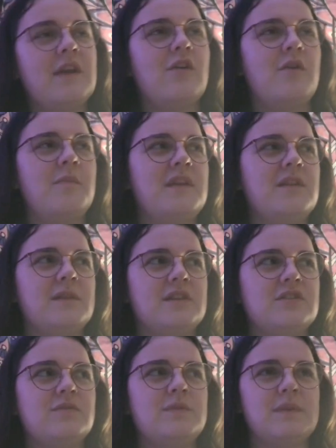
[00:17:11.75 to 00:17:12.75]
hobby? No, I
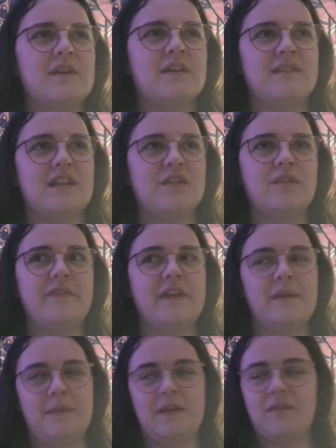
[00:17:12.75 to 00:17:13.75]
do it because I love
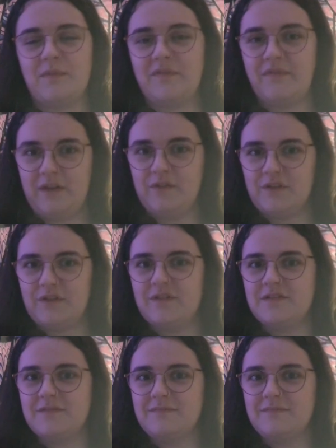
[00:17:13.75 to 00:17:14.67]
it. It makes me feel good.